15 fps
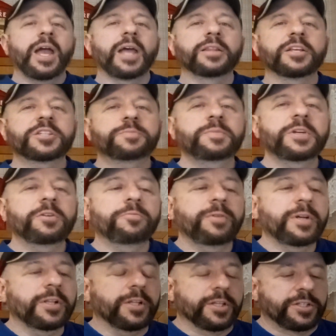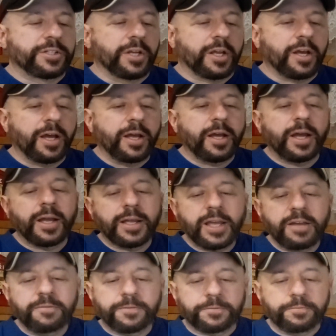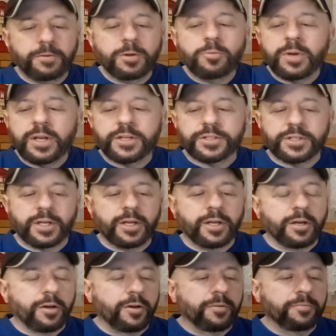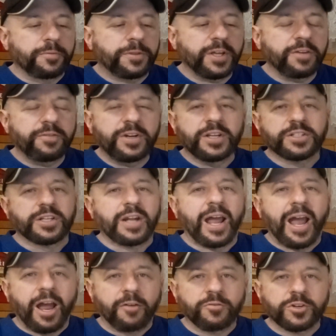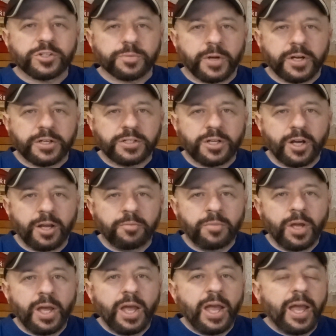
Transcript: And let's be realistic. I, I gave three weeks. Um, think of it as an average amount of time.